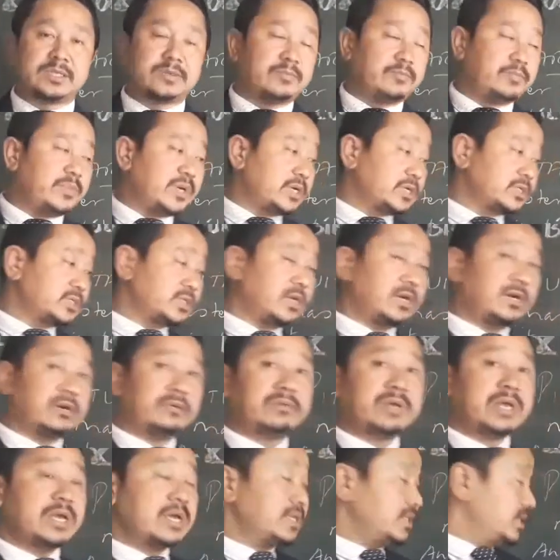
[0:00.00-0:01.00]
because
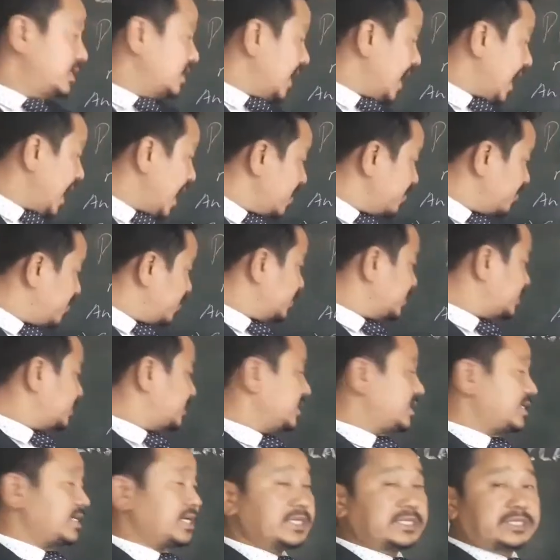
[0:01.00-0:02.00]
of the
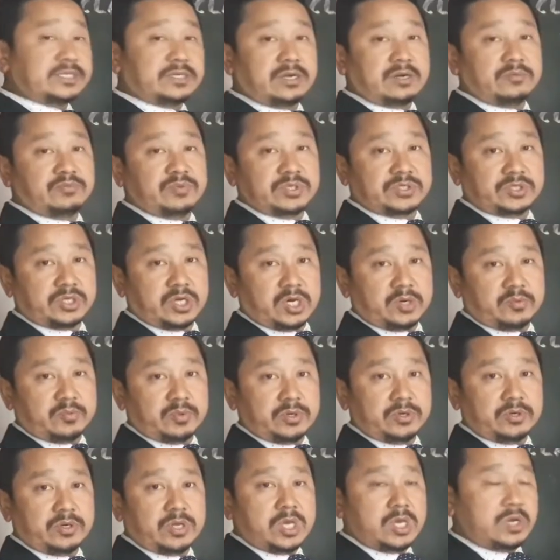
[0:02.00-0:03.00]
hypersecretion of this
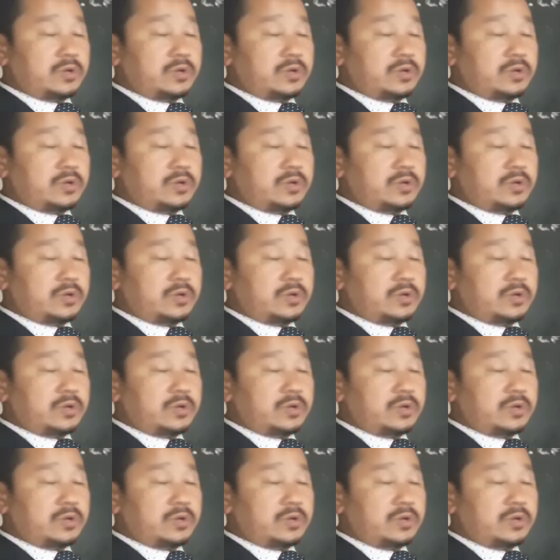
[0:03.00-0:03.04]
hormone,